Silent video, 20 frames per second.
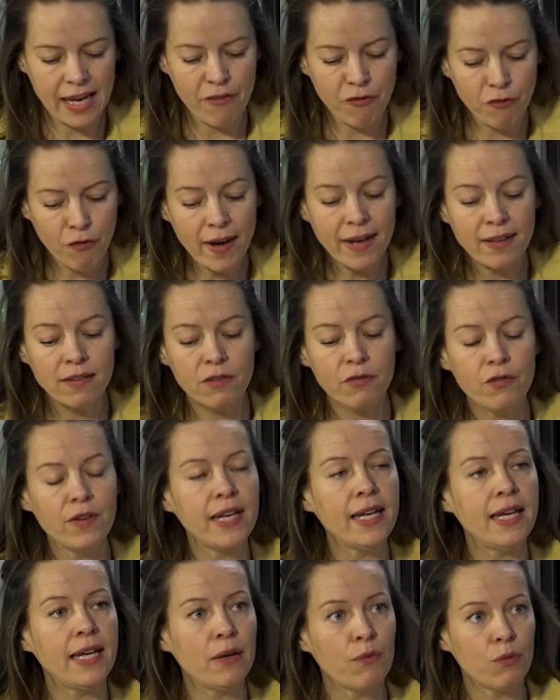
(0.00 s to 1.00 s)

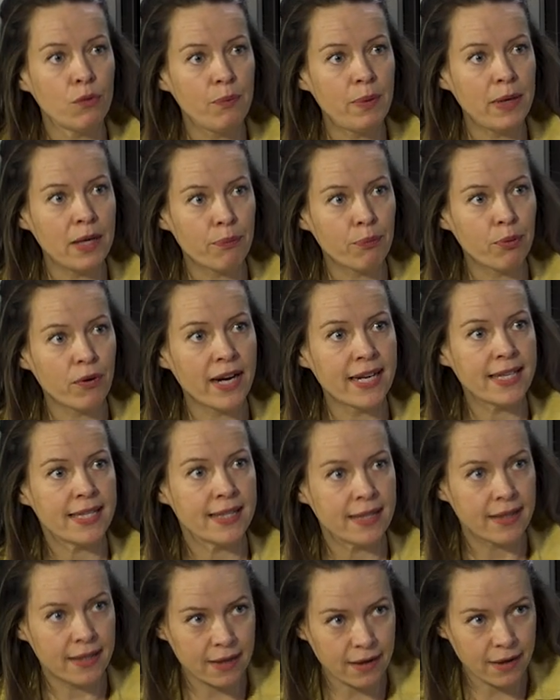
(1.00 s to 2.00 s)
effectively, it will be a
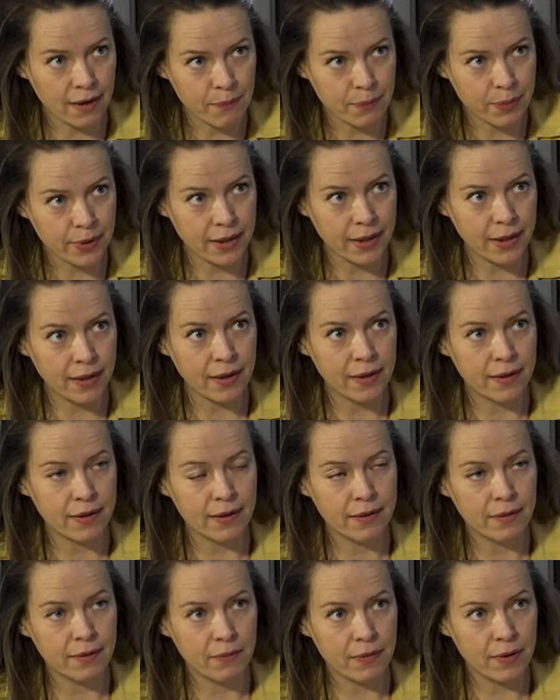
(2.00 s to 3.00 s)
price the company
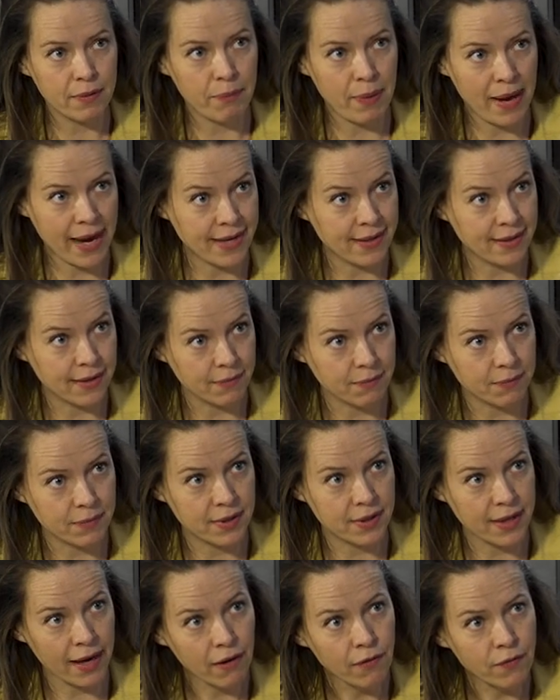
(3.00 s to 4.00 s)
uh, pays
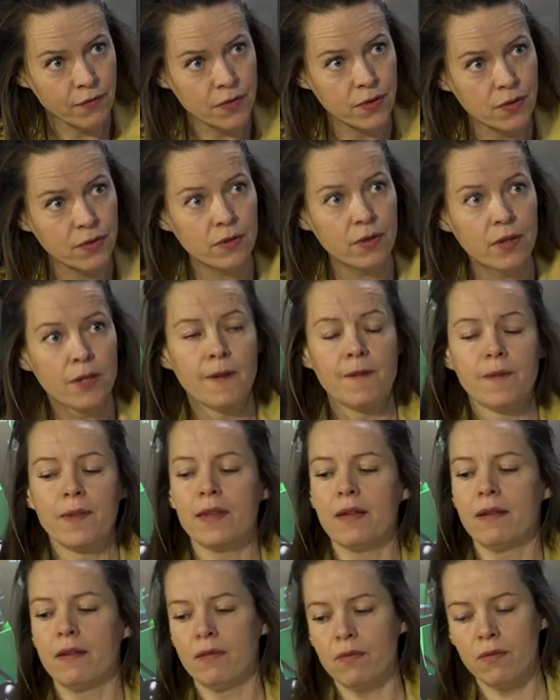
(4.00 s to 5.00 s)
themselves.
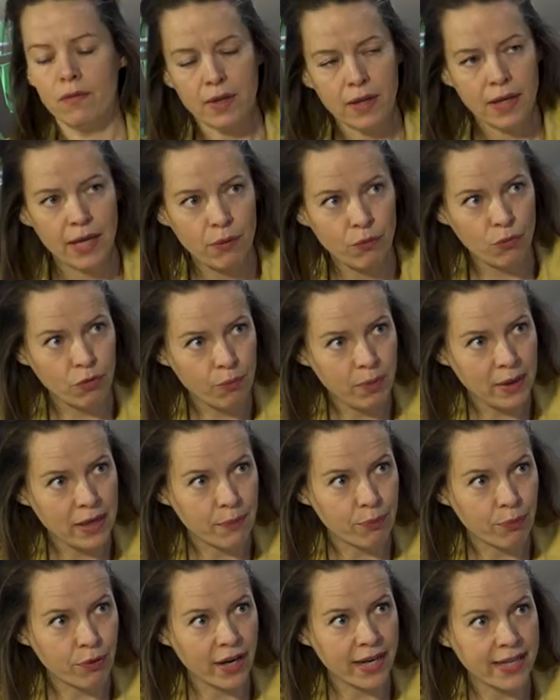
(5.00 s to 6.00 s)
It will be a
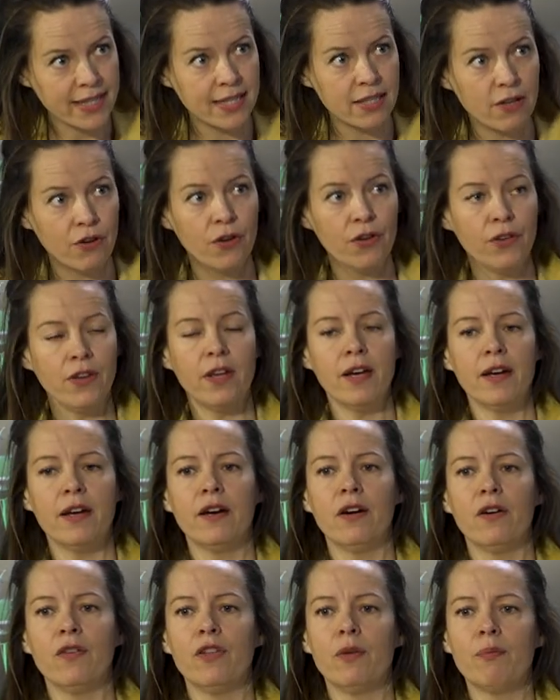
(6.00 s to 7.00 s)
price on,
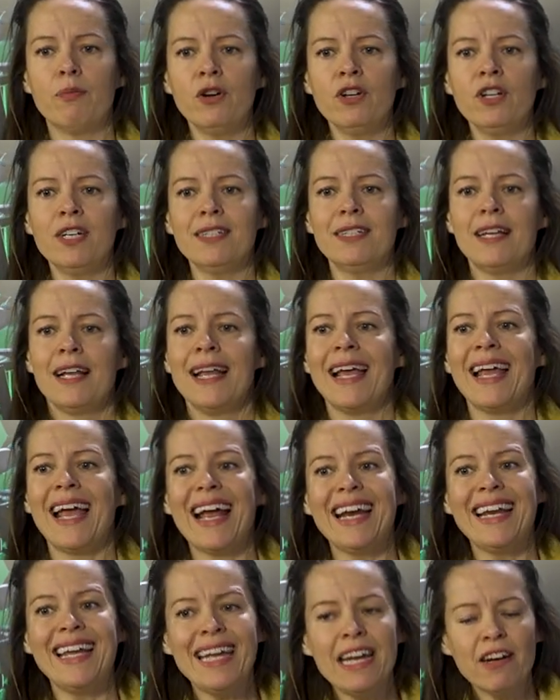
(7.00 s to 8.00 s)
uh, on the product.
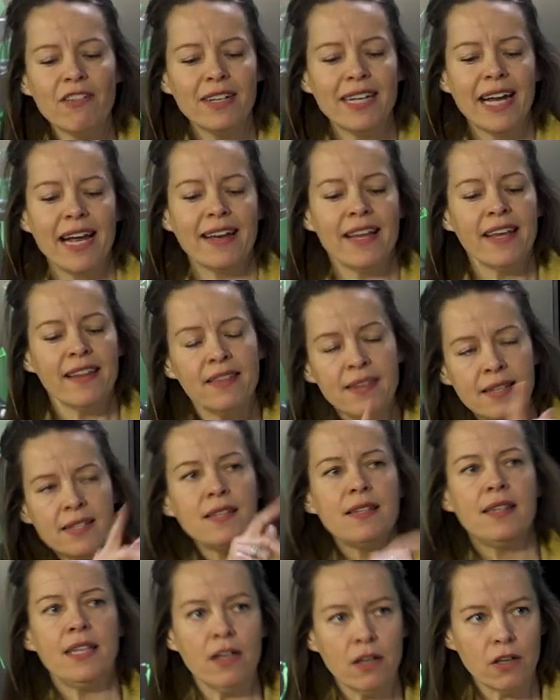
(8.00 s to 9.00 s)
And here again, this
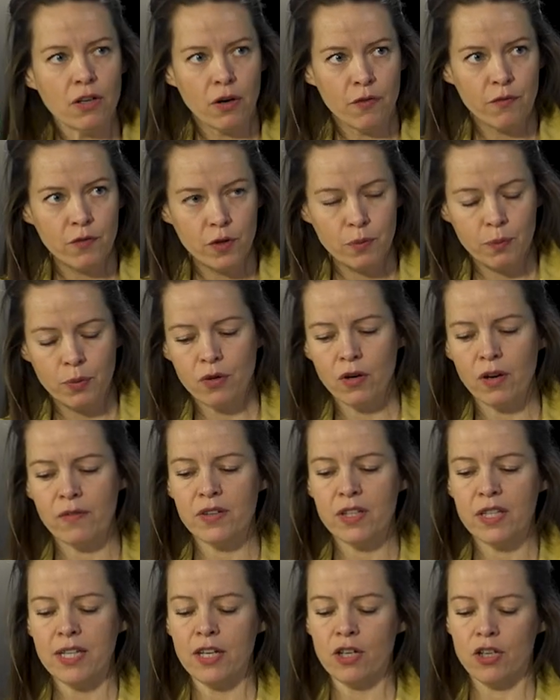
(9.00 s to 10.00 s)
is the uncomfortable
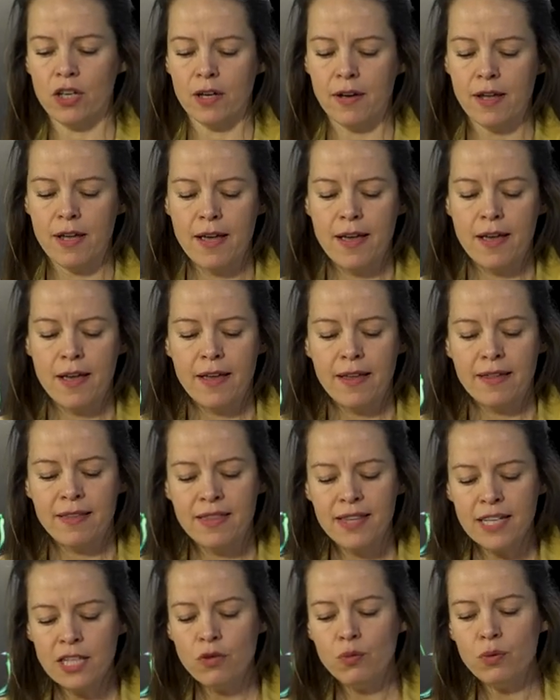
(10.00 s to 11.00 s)
conversation.
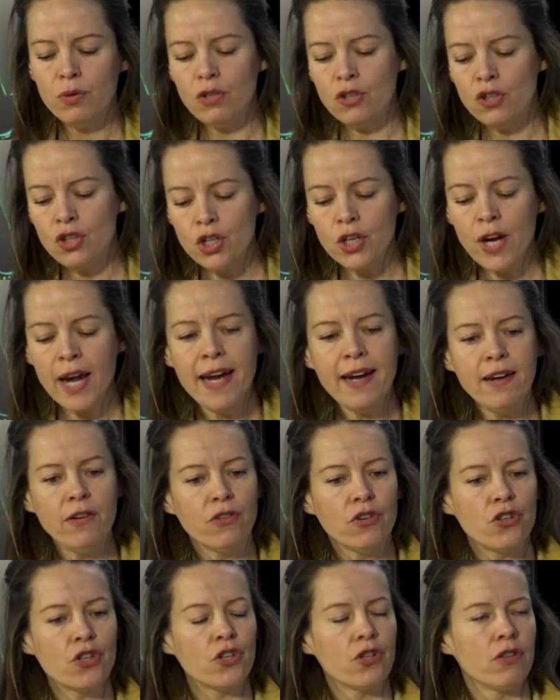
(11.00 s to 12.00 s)
This will
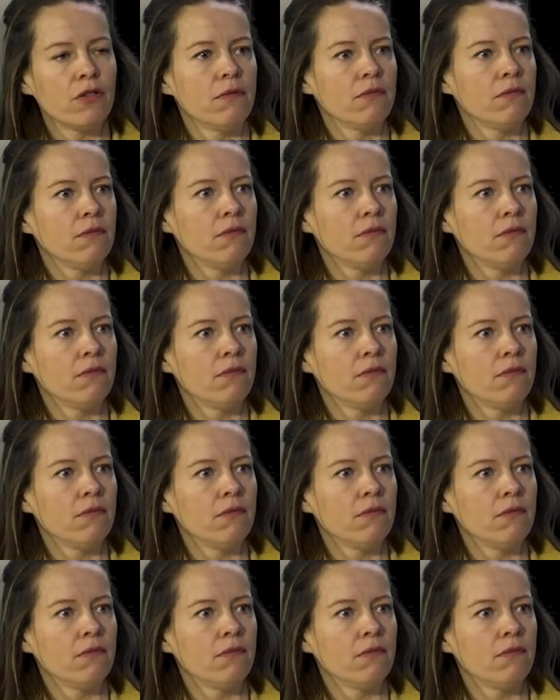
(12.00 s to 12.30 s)
change